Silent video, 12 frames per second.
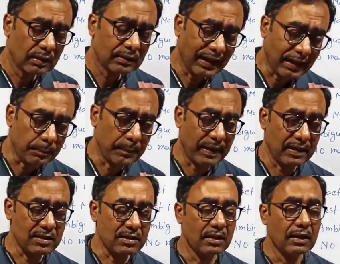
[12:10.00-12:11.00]
That
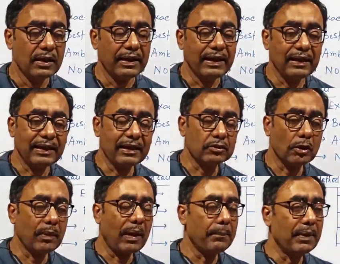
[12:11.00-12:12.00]
means in case
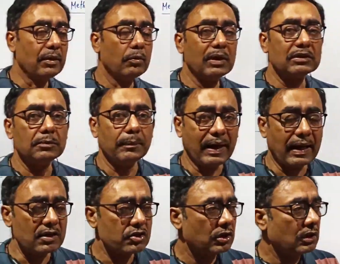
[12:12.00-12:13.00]
of ambiguous
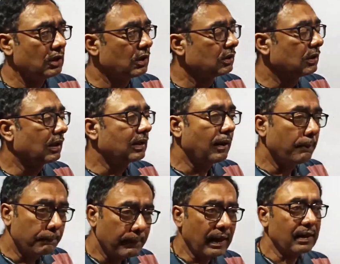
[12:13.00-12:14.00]
match, the
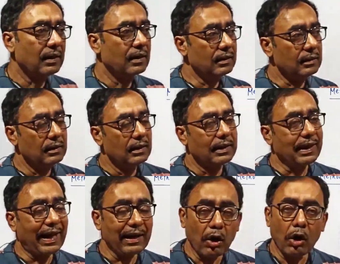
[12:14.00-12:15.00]
compiler
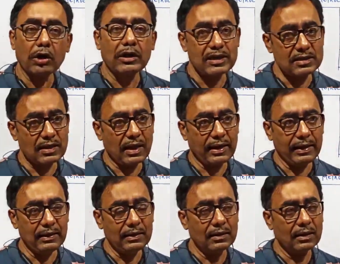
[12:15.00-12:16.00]
cannot
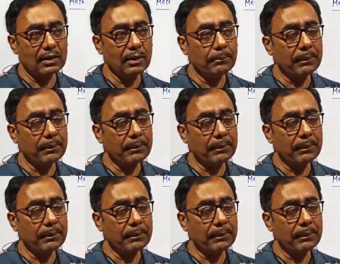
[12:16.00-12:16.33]
decide